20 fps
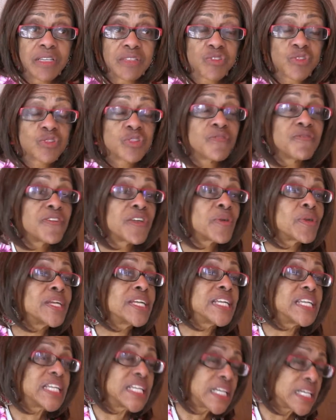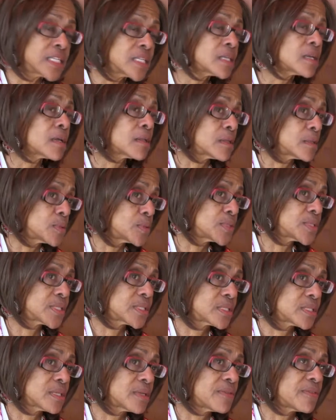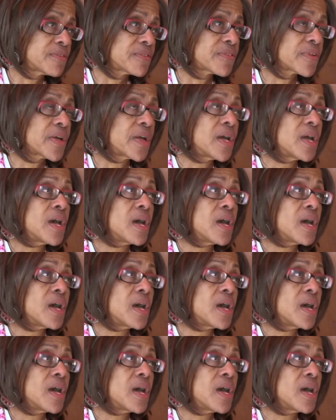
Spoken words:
So it's a very inclusive